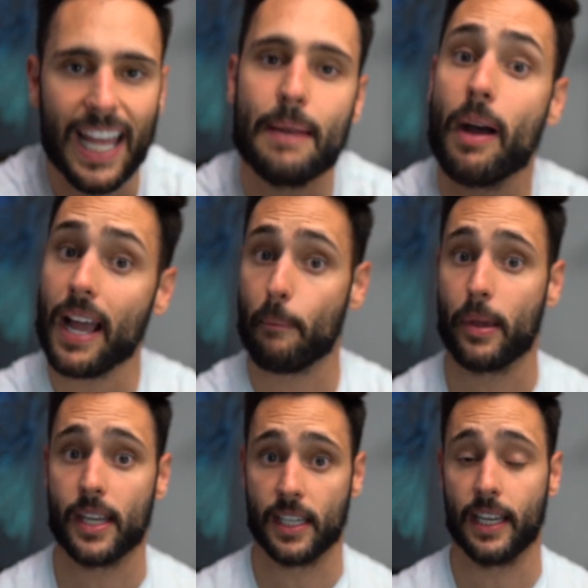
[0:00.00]
in my
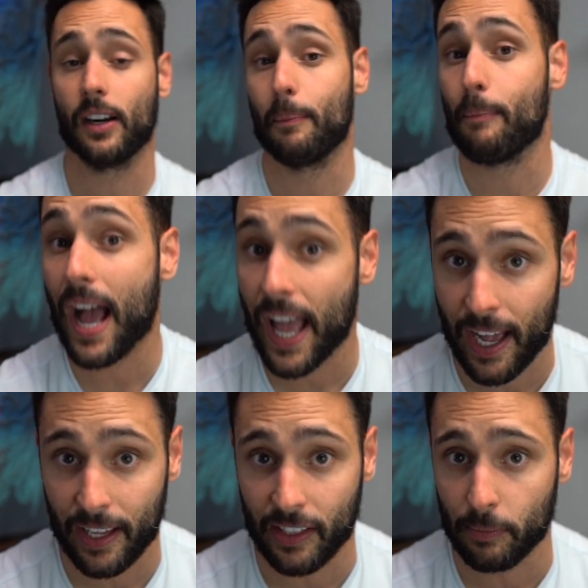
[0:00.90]
opinion, now to my
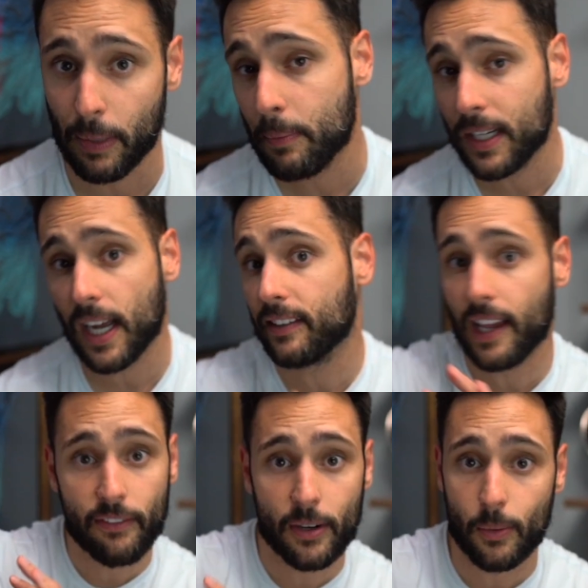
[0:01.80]
eyes, maybe not to
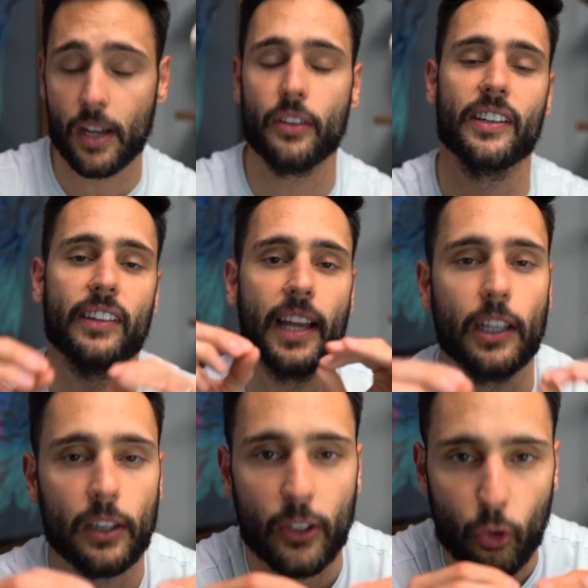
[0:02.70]
everyone else's,
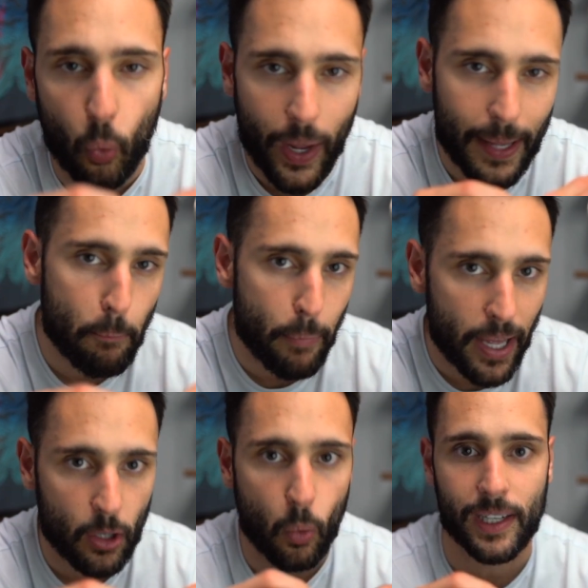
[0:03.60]
it looks way
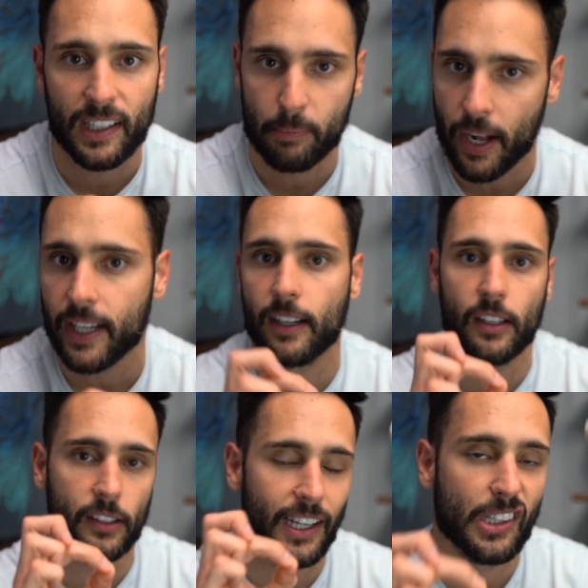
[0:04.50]
better when it's body
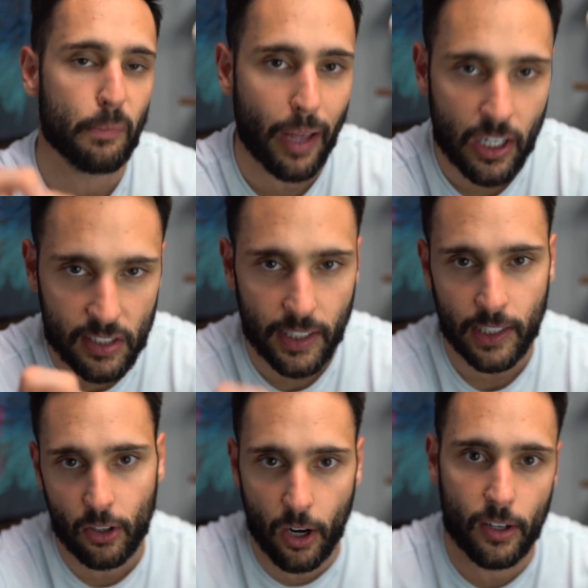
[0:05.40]
colored, especially in
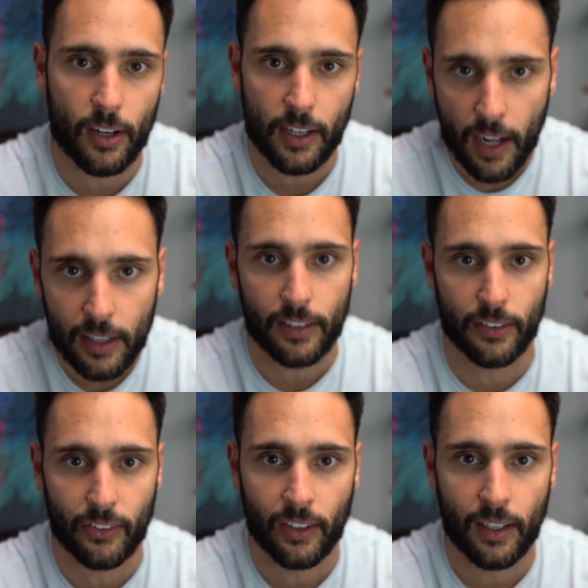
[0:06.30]
darker
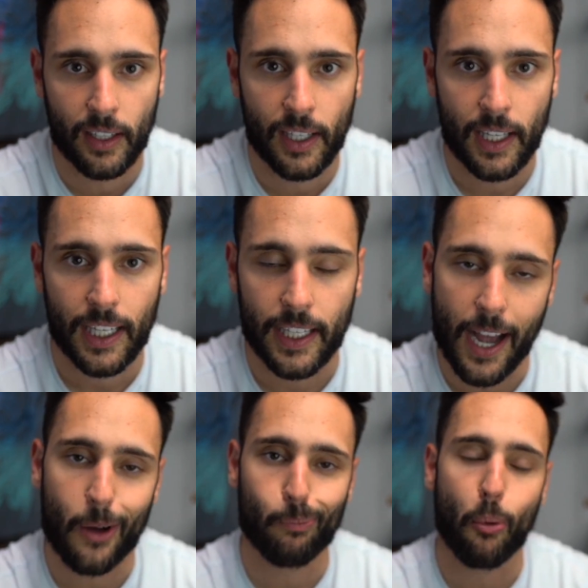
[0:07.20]
colors.
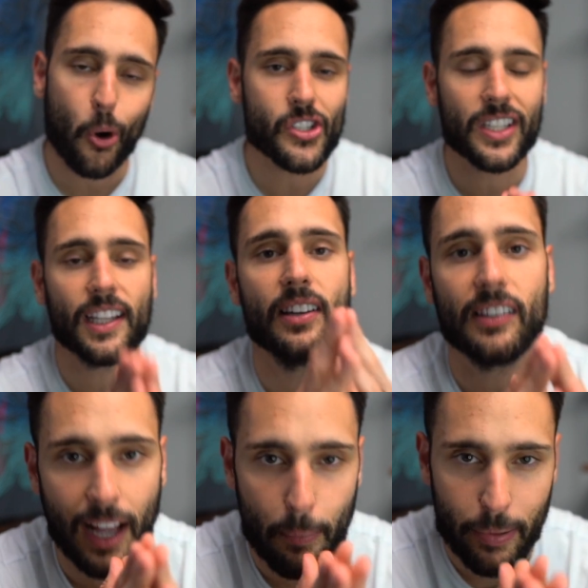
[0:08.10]
Now, Porsche didn't
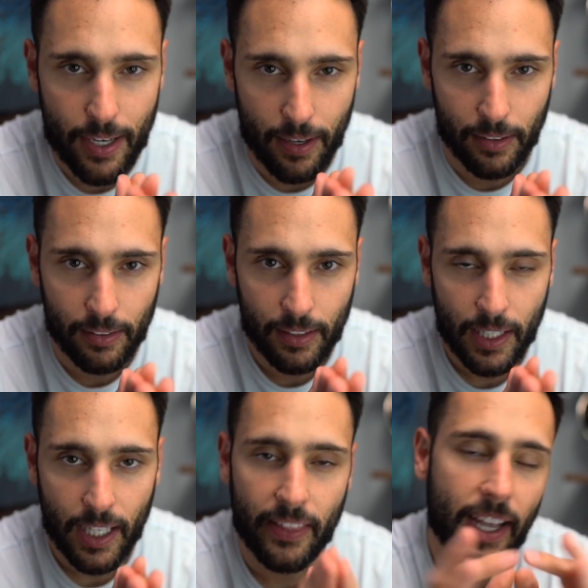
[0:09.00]
stop here.
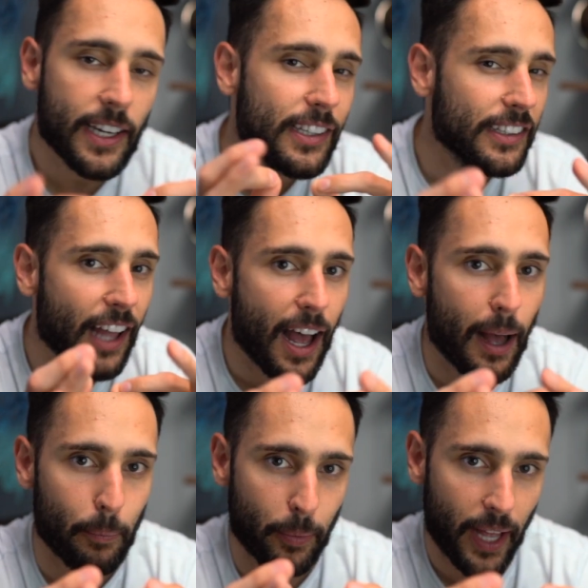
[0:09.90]
They didn't
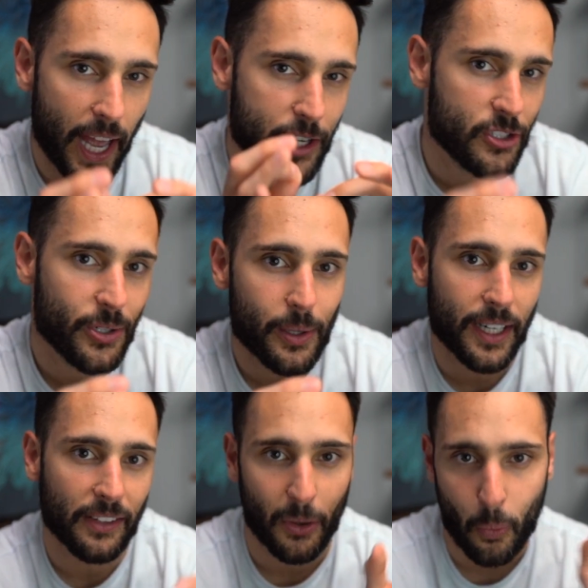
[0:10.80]
stop at
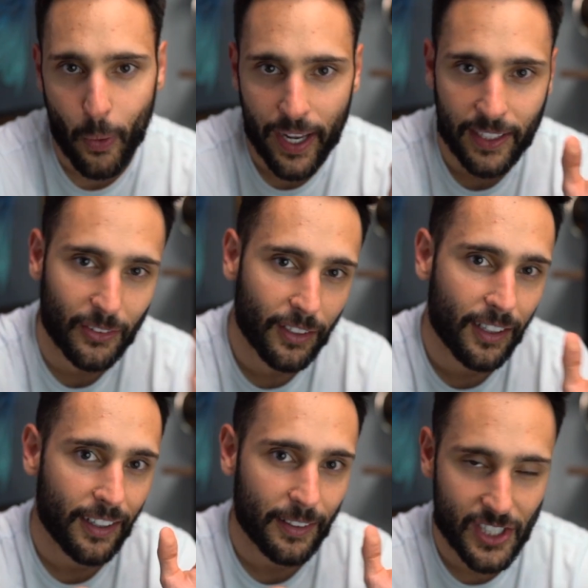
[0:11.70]
shooting the winged
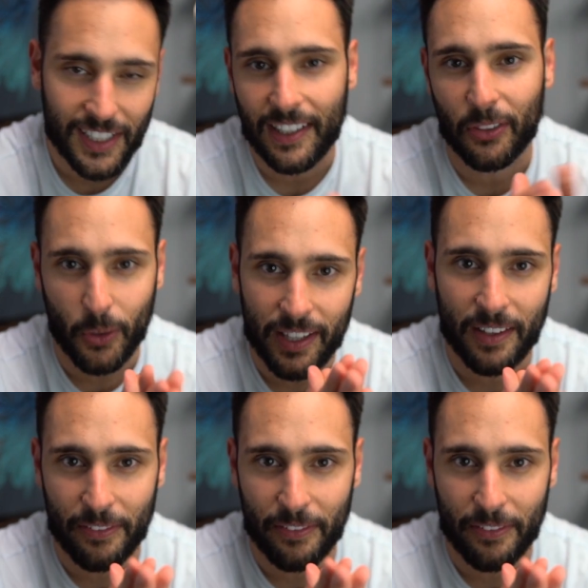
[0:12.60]
GT3 in the